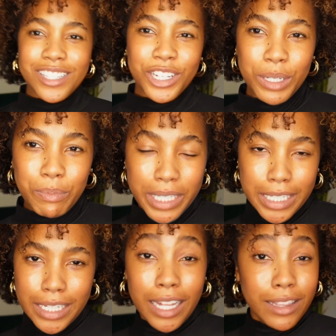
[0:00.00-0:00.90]
could
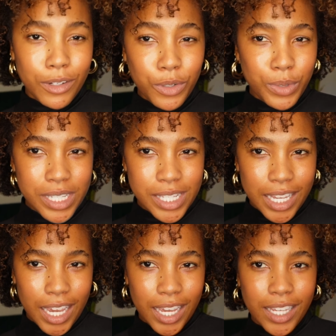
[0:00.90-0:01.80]
be a little
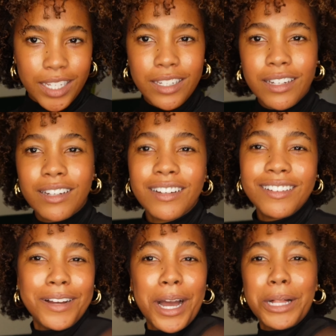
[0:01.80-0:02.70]
risque,
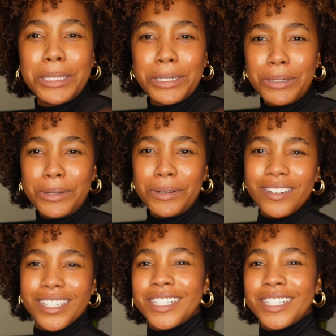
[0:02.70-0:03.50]
a little,